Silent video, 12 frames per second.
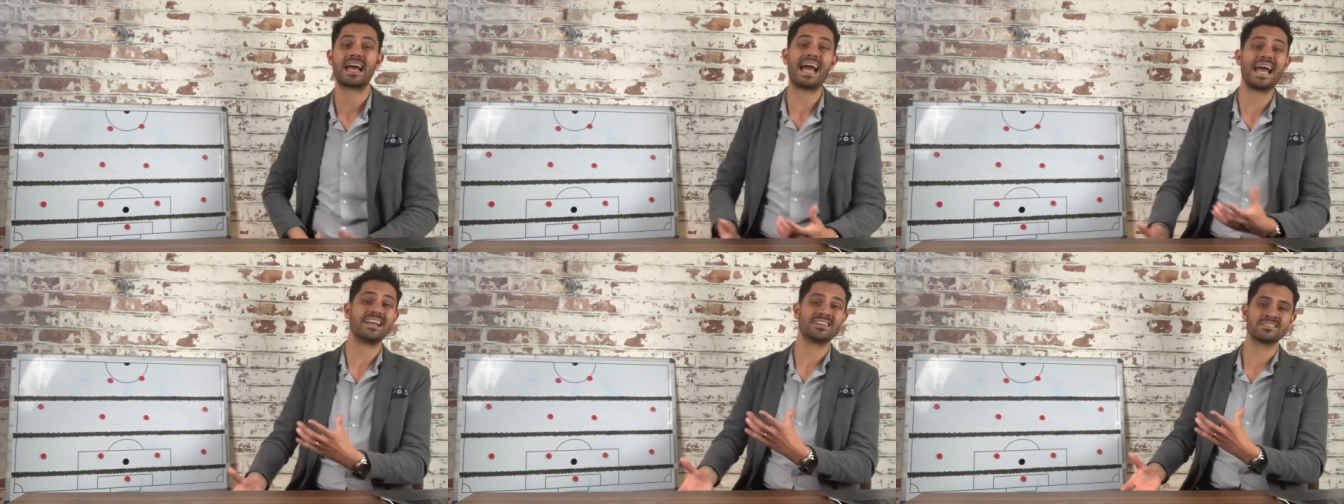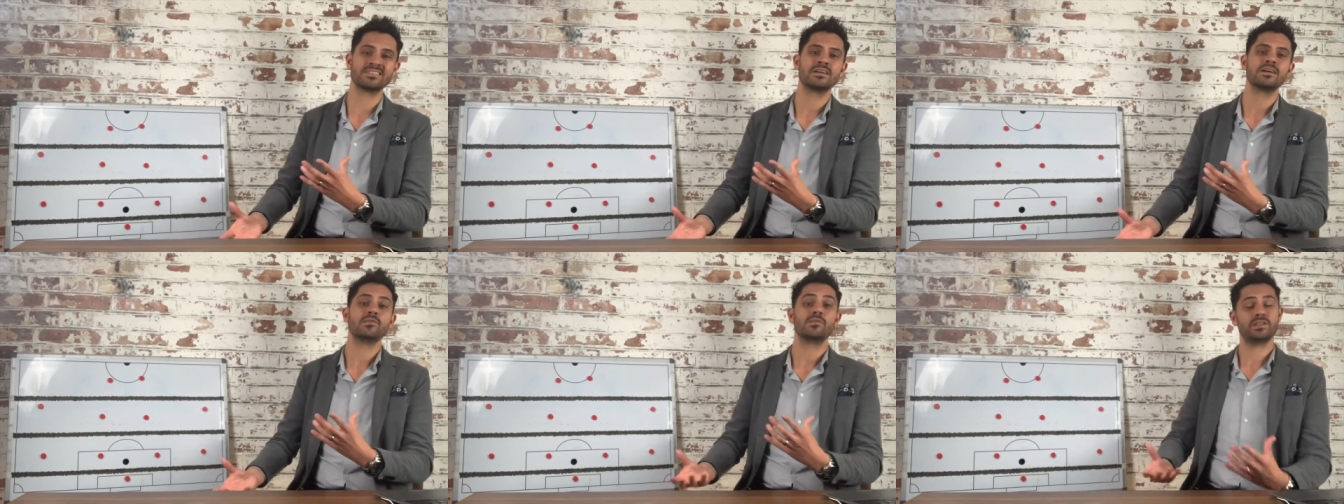and
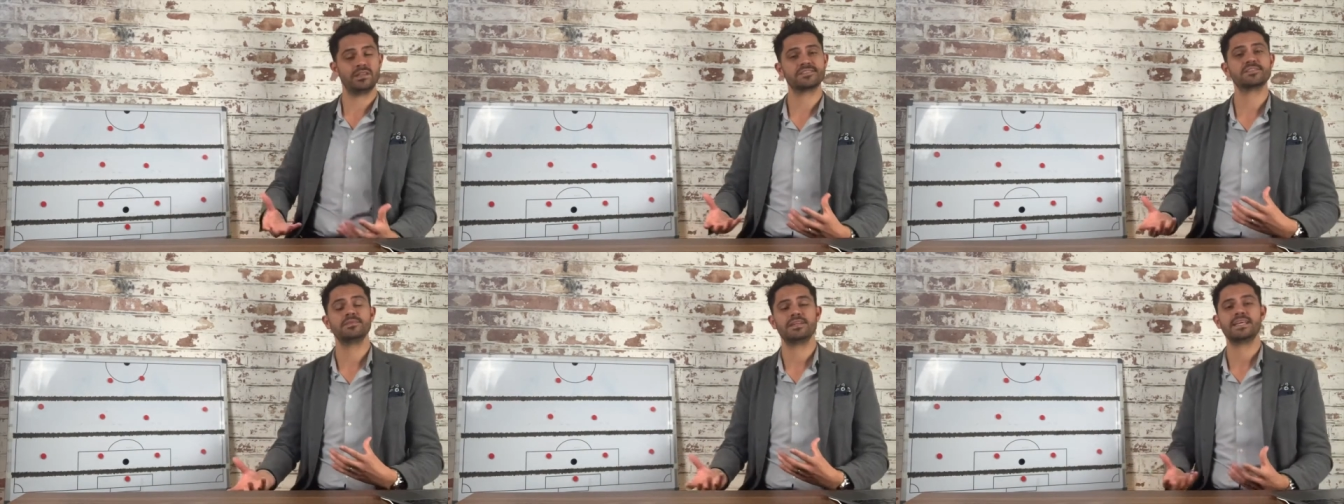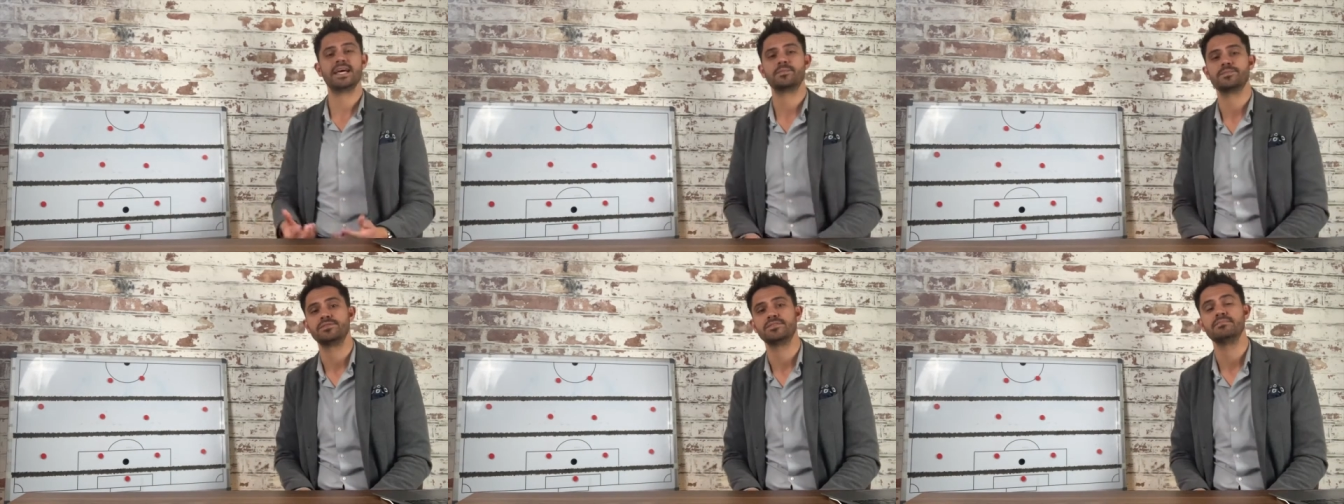will ultimately
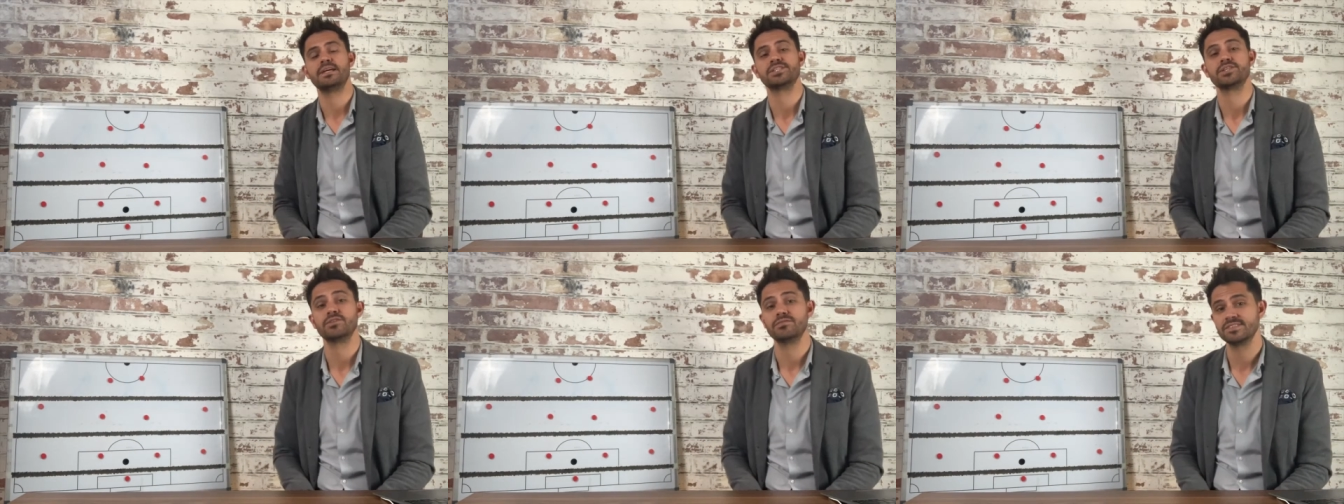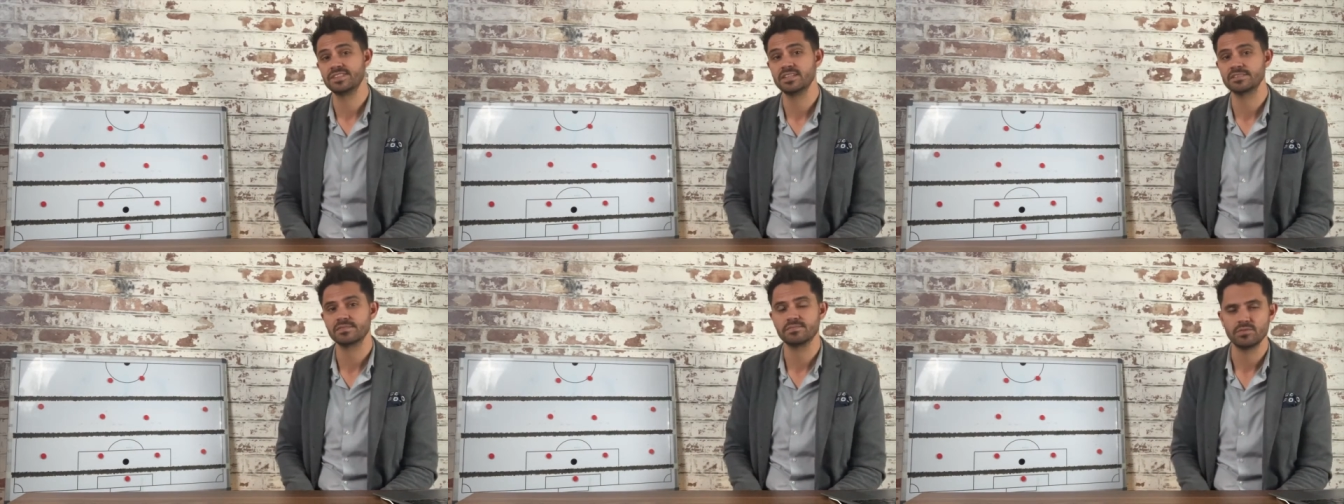help you to measure your
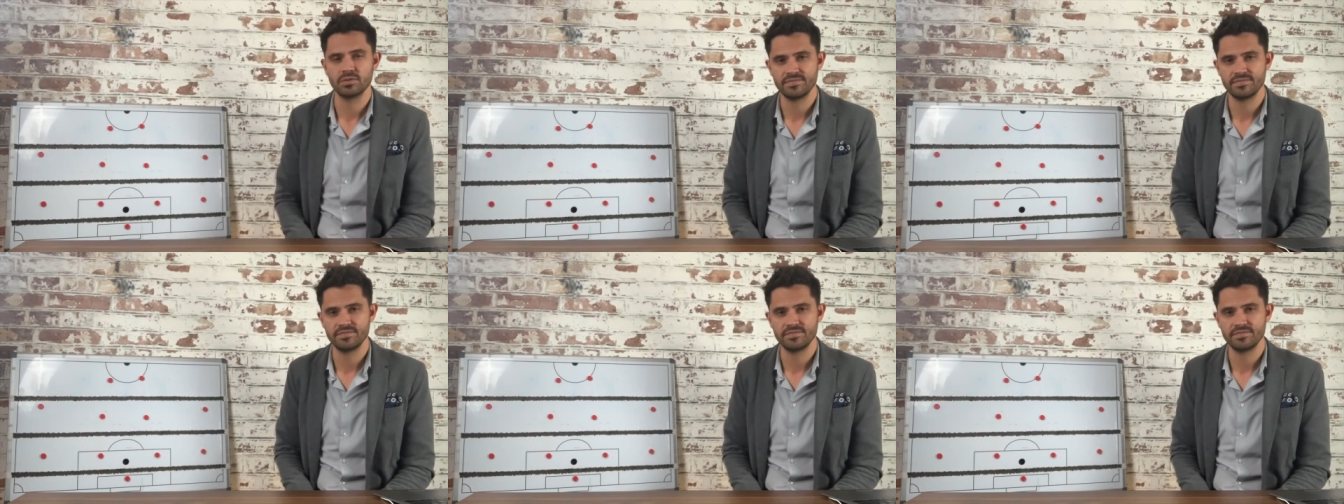results more